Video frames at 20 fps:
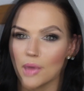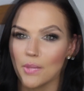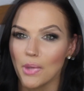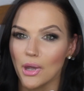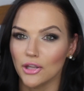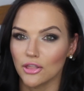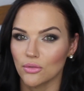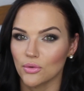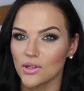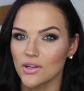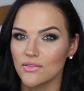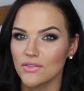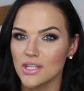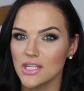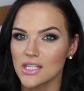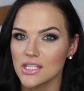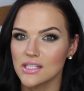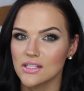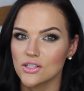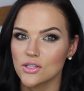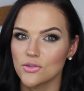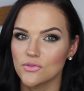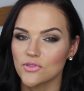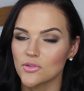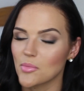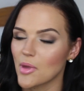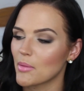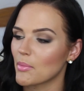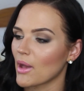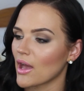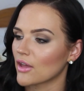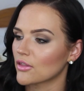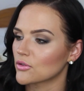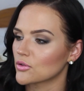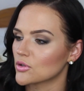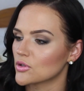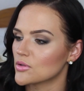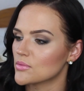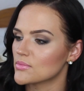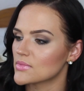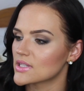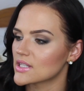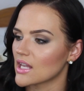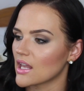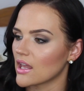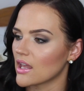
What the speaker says: I bought three of these, two for my bathrooms